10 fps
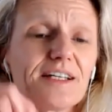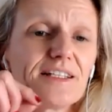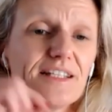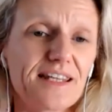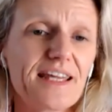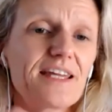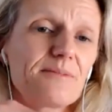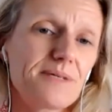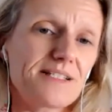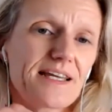that they
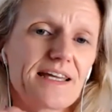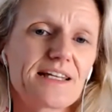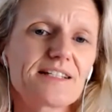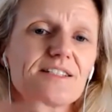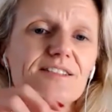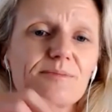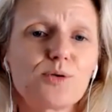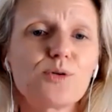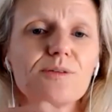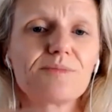can be taking to
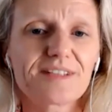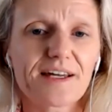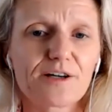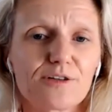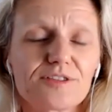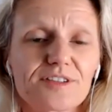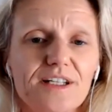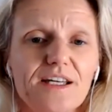support themselves,